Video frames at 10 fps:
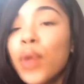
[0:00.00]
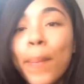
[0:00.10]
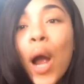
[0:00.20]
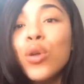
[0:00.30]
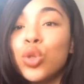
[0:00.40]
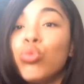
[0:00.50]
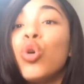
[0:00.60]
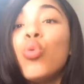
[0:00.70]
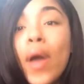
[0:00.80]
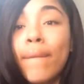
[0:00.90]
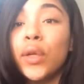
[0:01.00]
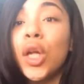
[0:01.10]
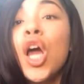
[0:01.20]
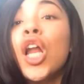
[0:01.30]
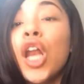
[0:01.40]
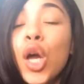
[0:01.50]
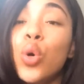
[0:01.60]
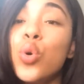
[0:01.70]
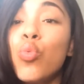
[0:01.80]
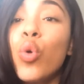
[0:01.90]
Power to whoever. Like
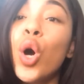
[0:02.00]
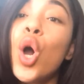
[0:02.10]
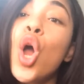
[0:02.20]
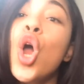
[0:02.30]
who you want.